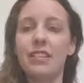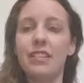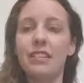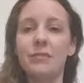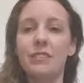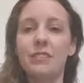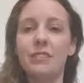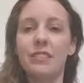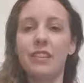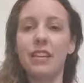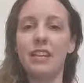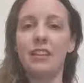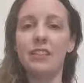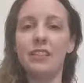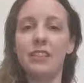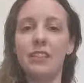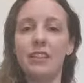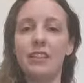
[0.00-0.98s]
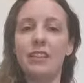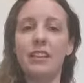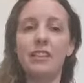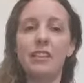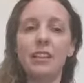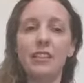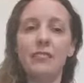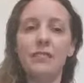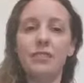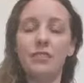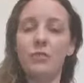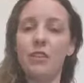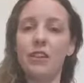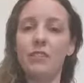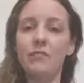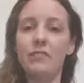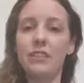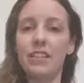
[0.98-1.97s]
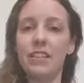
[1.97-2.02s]
up to 10, 11,
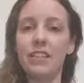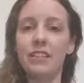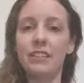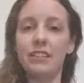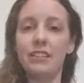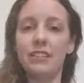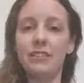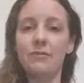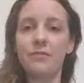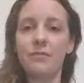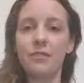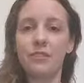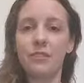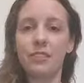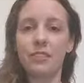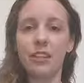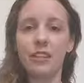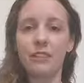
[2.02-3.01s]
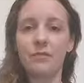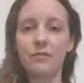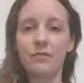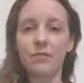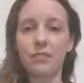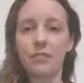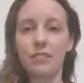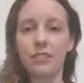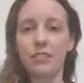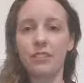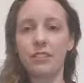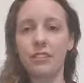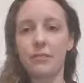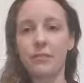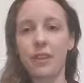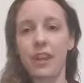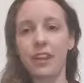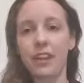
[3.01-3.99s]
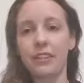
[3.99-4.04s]
12 days for the test results to
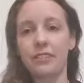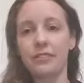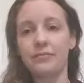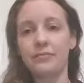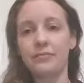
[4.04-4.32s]
come back.